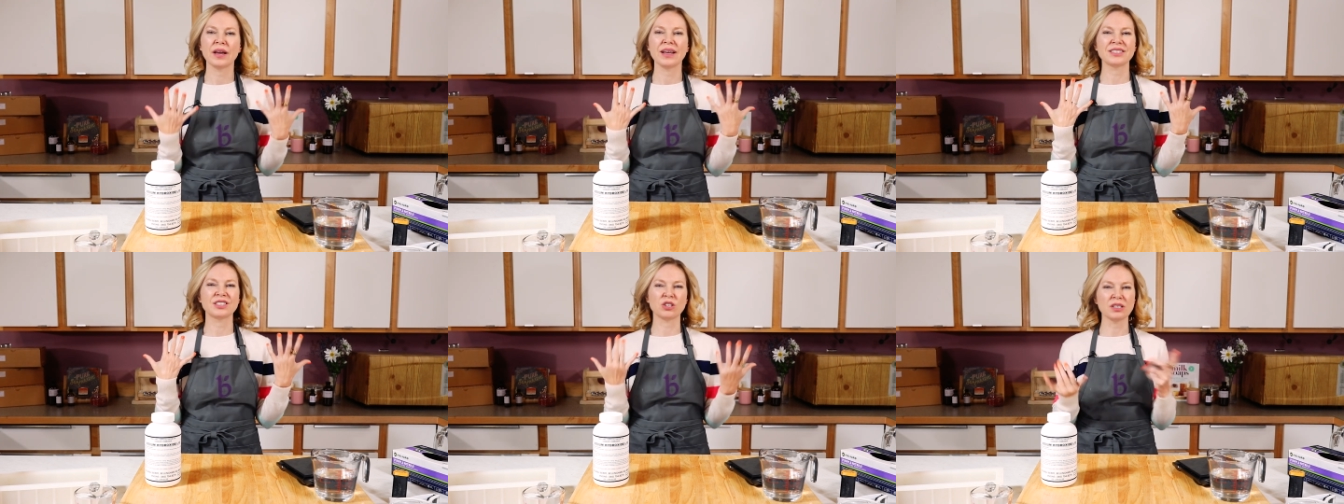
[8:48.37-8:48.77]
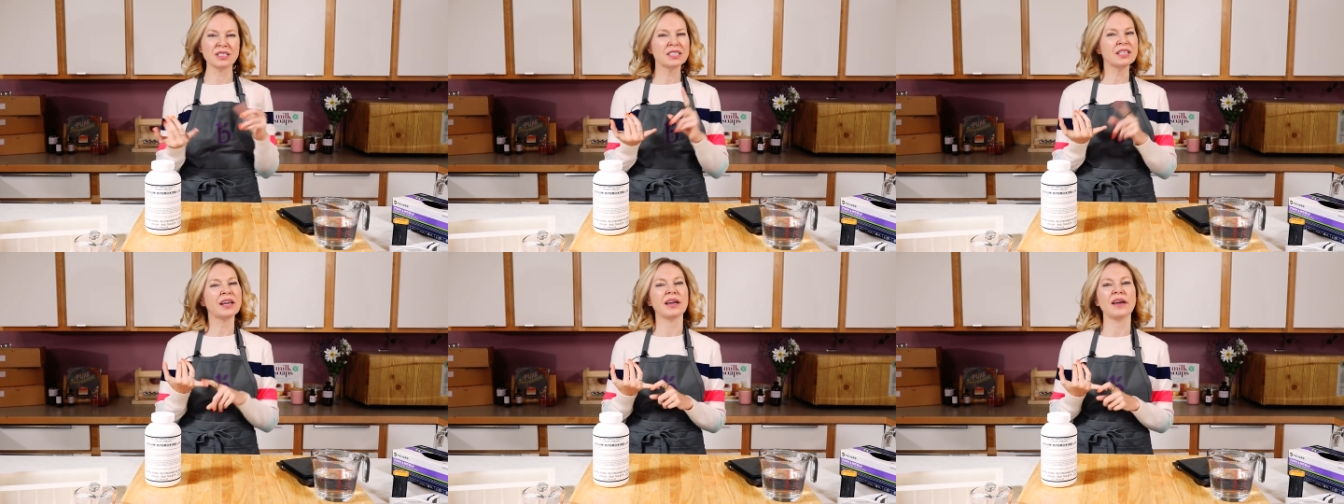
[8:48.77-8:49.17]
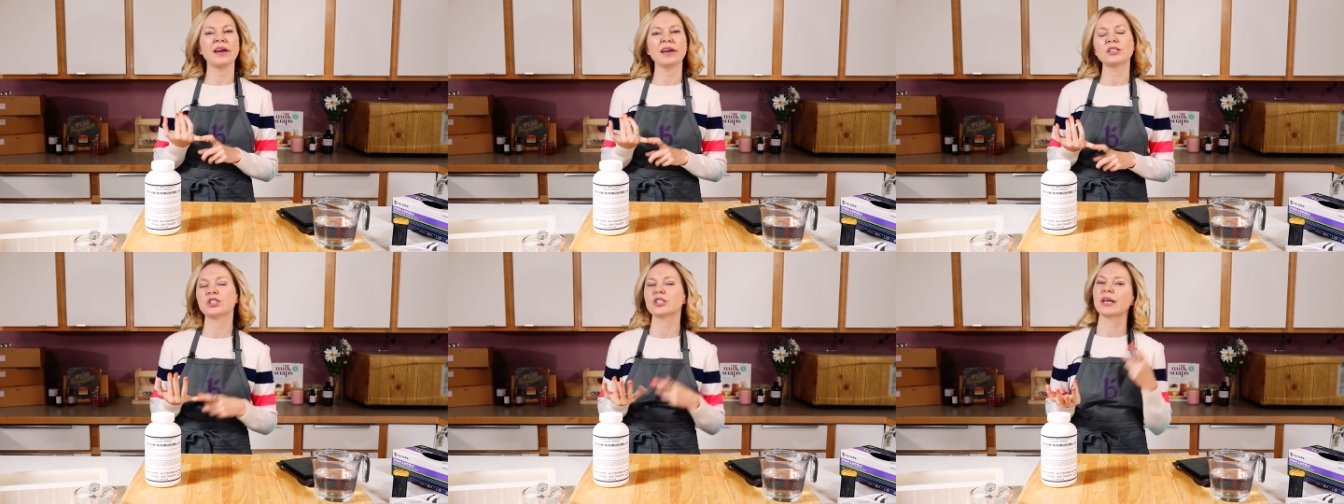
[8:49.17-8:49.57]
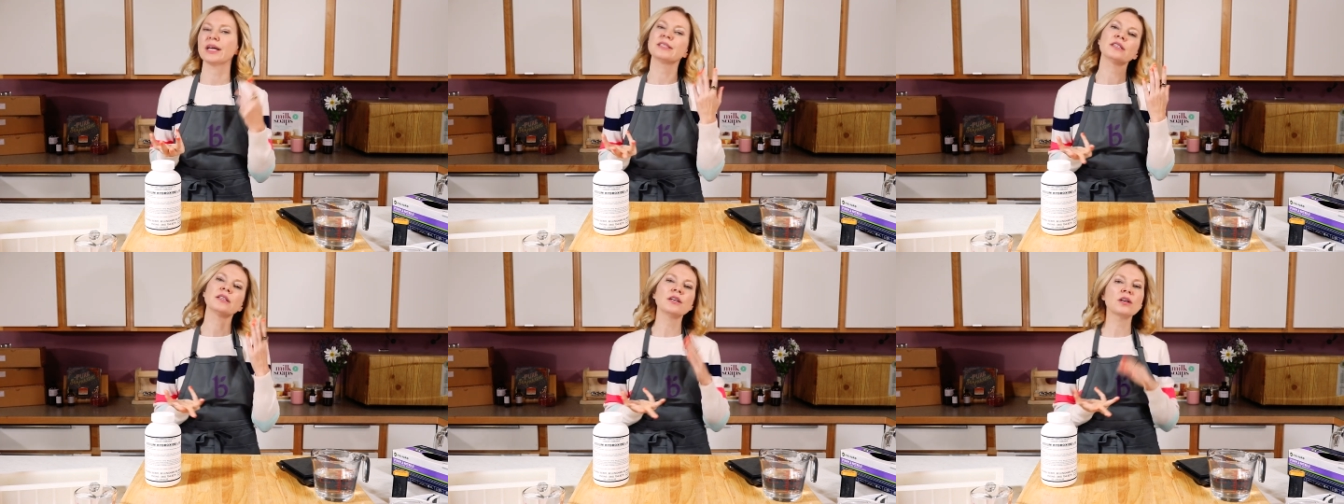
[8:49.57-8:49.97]
It starts to itch, it
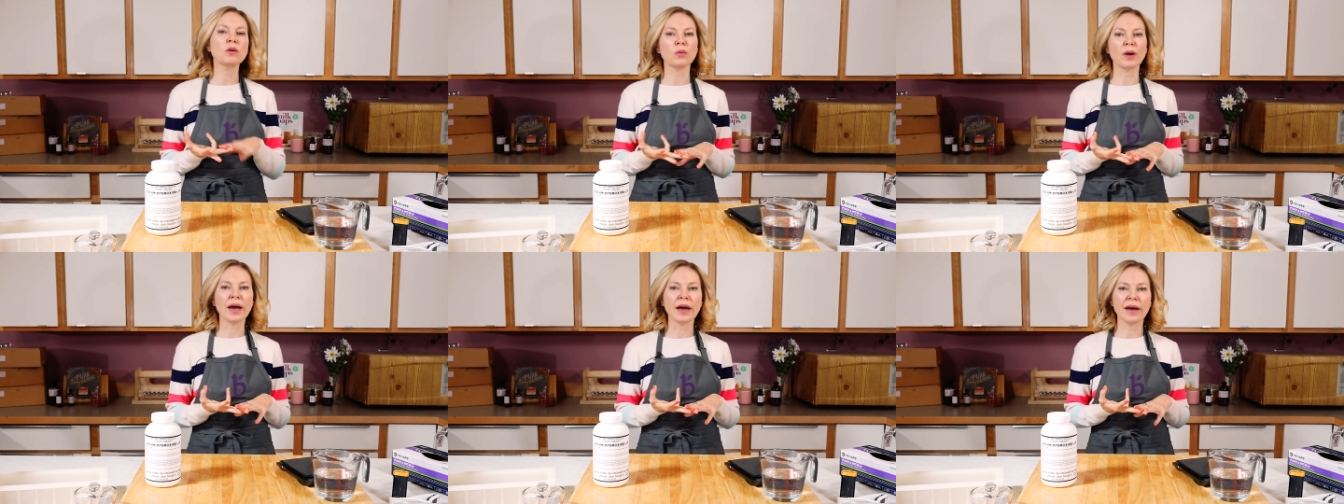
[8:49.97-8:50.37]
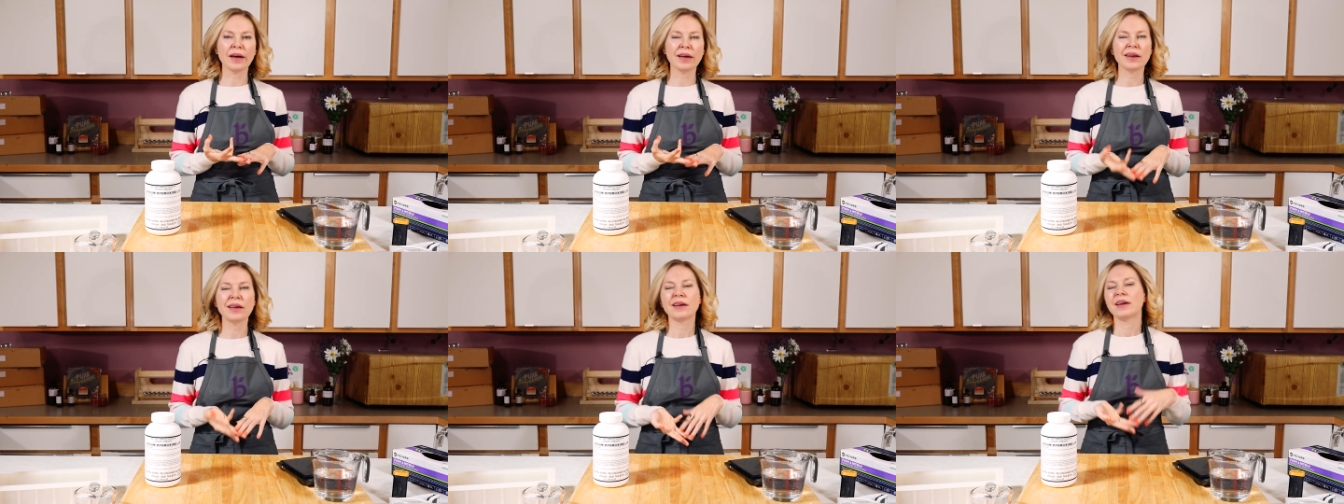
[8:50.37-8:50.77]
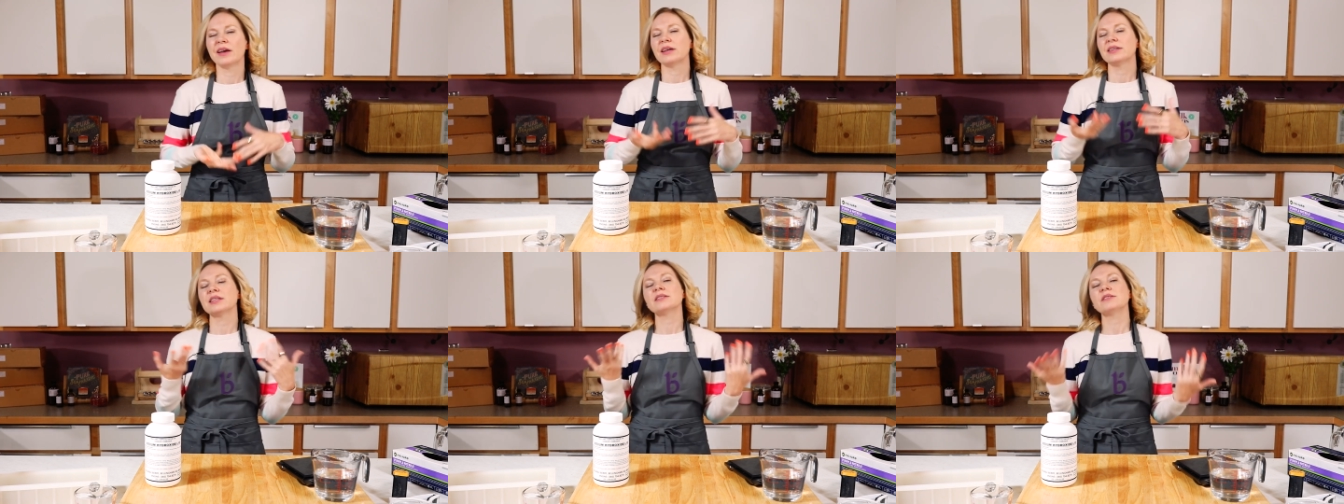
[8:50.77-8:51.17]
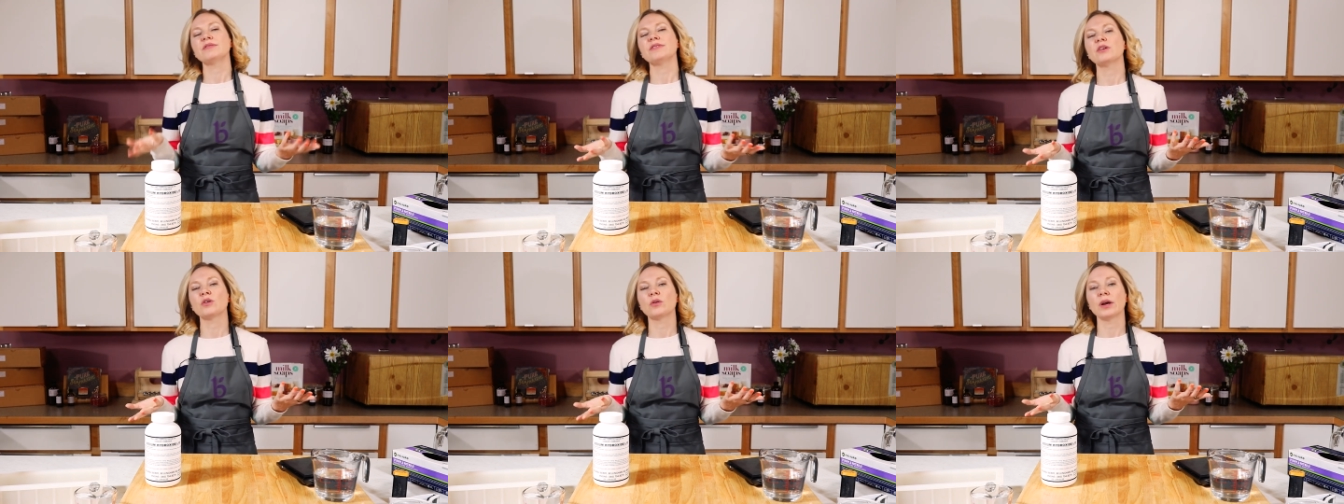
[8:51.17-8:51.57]
gets a little red, it doesn't
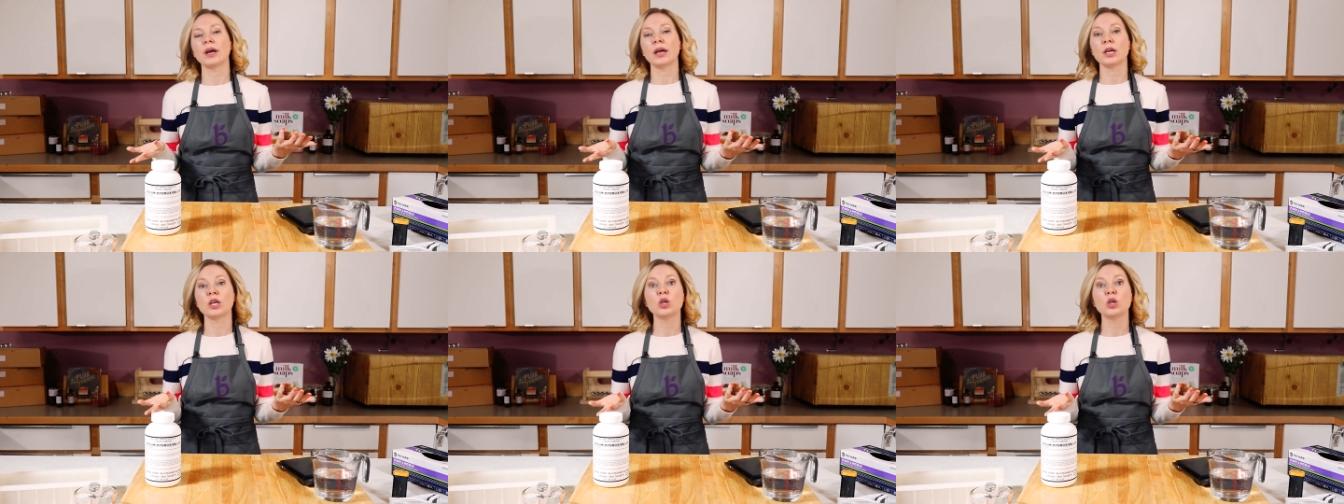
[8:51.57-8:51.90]
feel great.